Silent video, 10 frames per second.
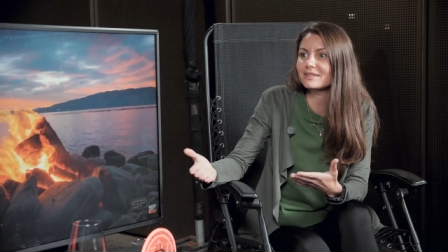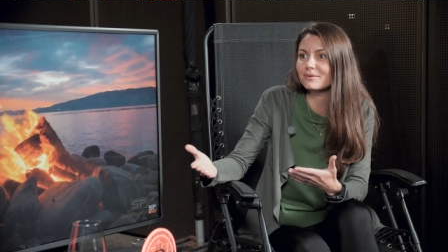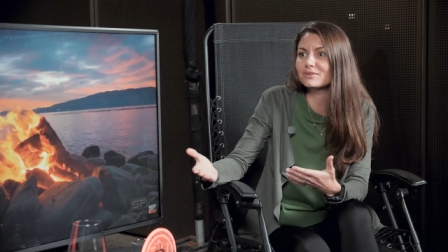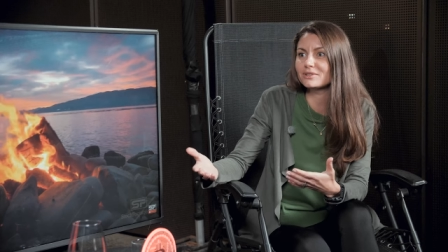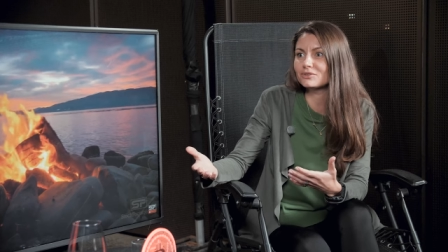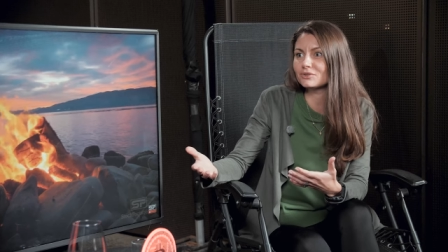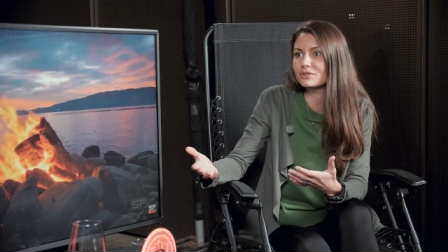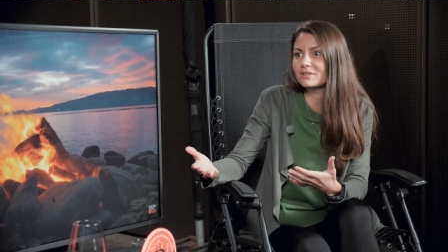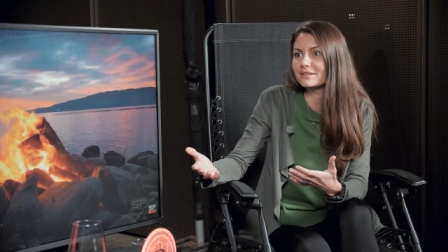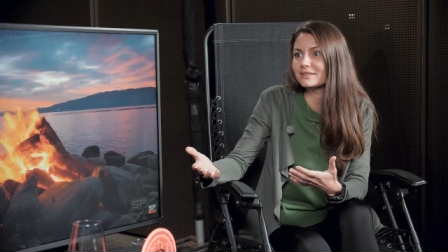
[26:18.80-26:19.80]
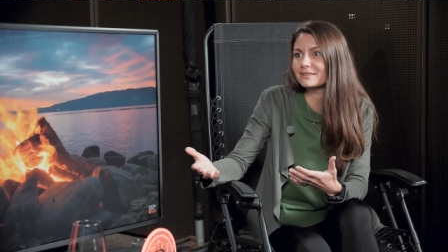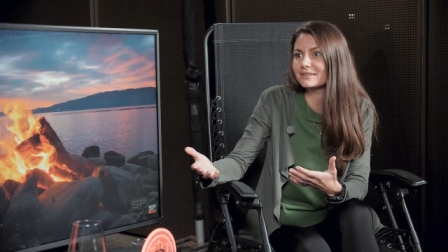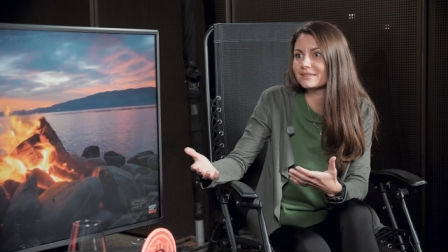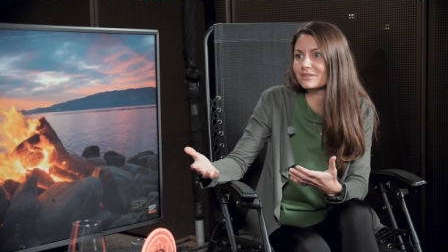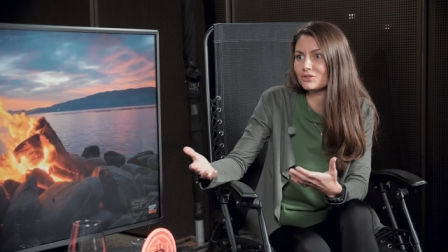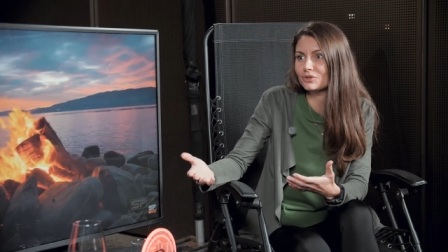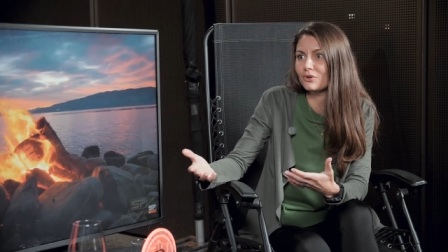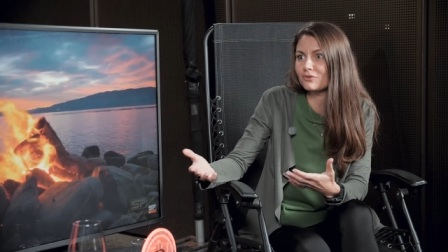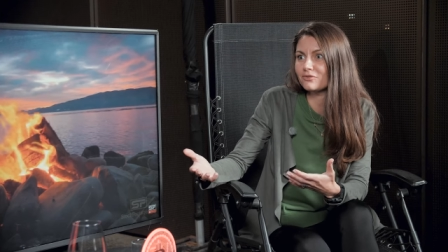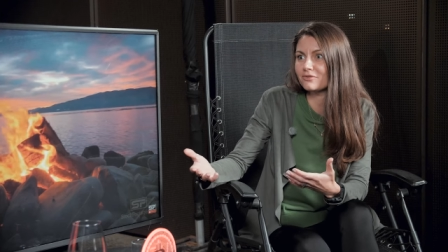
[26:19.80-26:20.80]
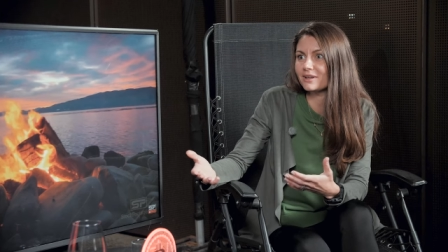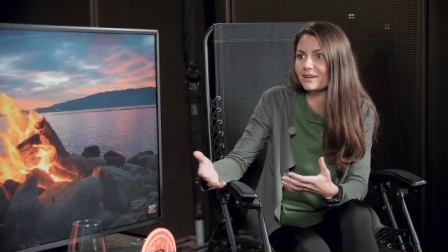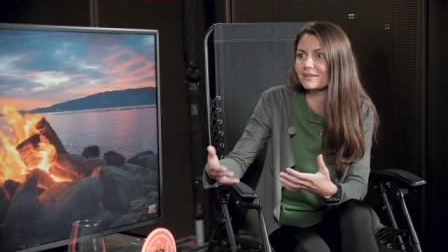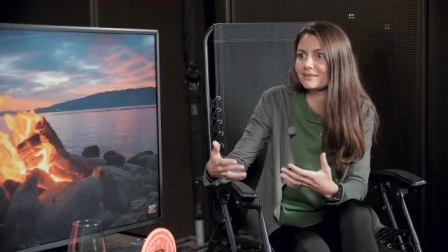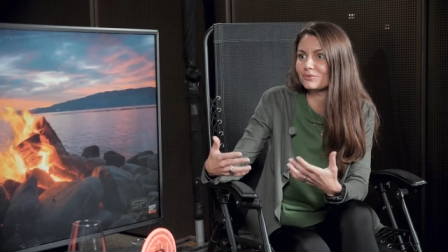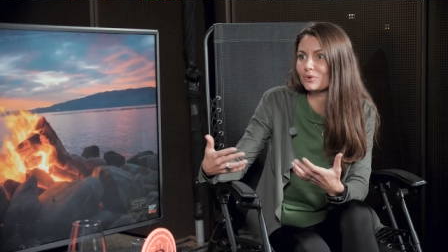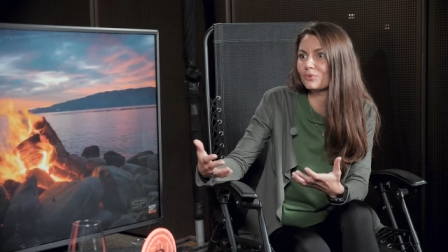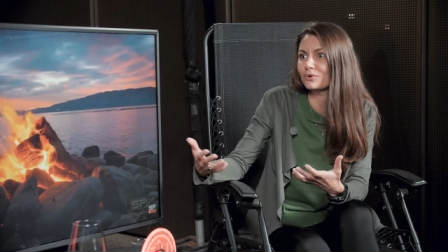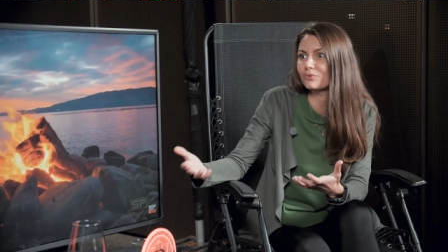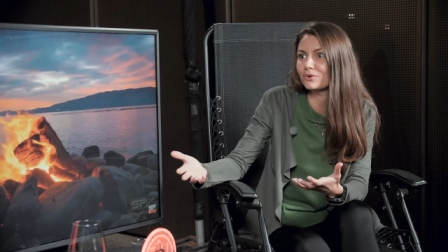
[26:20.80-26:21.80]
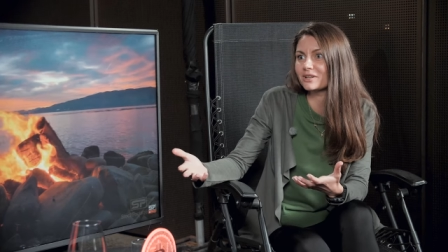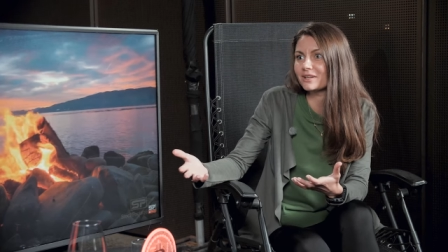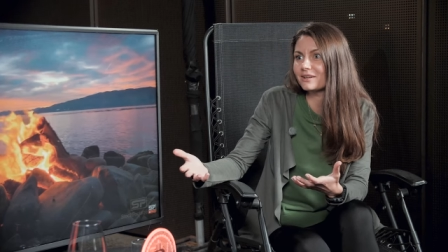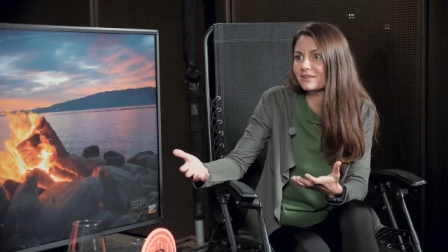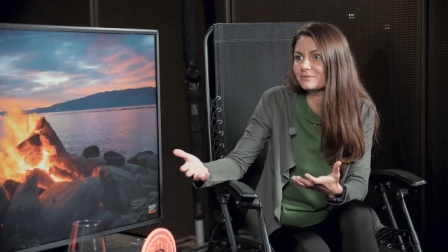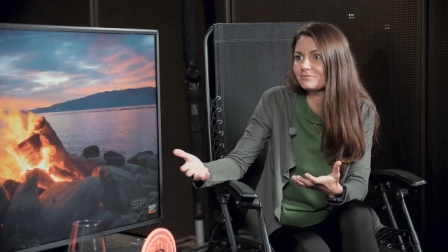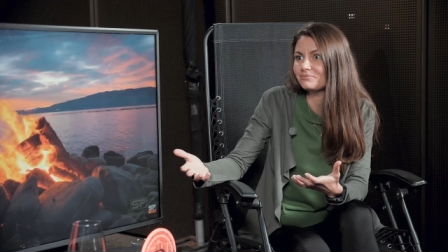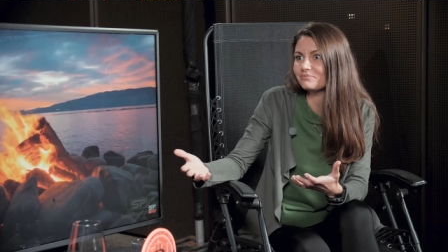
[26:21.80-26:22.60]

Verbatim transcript: is something to still solve and what we're working on.